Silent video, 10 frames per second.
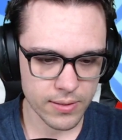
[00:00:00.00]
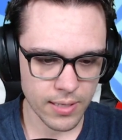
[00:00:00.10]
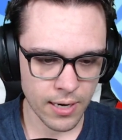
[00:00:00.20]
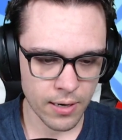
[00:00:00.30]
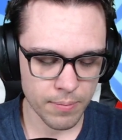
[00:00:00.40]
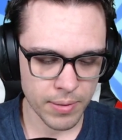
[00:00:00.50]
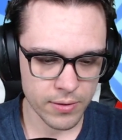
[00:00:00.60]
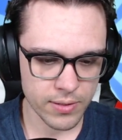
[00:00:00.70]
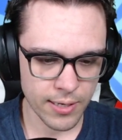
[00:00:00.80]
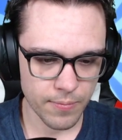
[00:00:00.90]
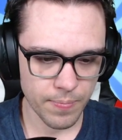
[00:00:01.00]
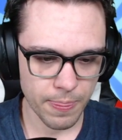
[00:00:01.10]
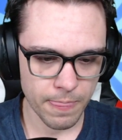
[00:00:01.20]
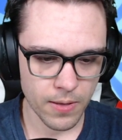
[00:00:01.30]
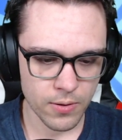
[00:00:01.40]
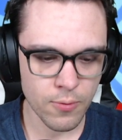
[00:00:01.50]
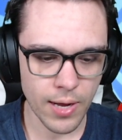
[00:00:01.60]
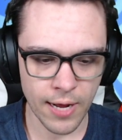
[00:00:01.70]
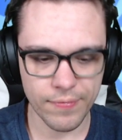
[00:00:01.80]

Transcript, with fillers: pair scout, you have